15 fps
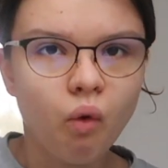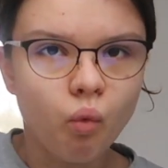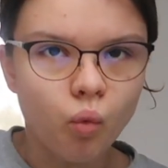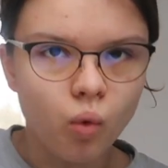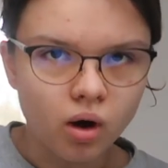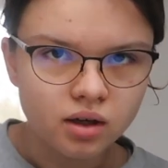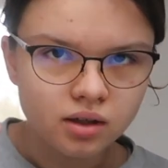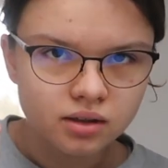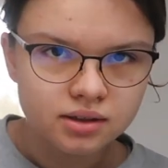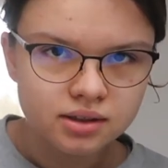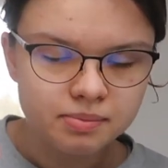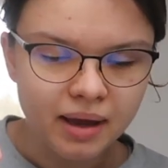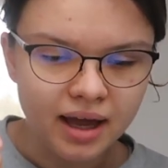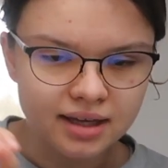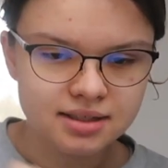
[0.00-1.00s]

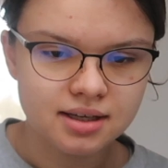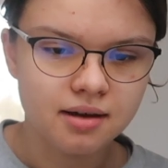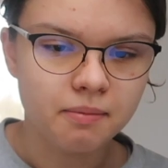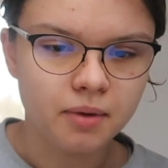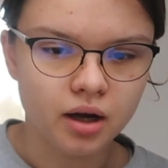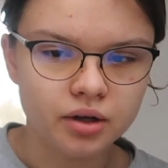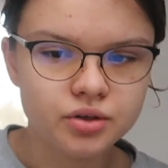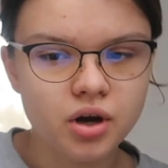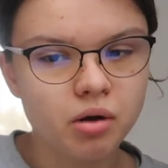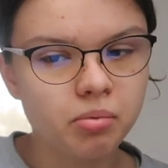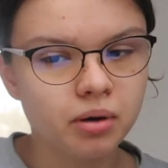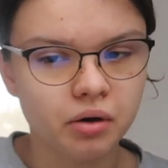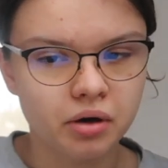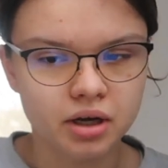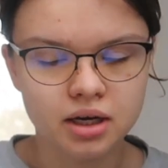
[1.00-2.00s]
was passing my trial
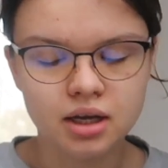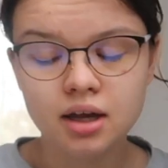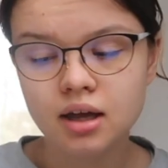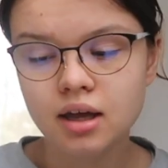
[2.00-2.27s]
period,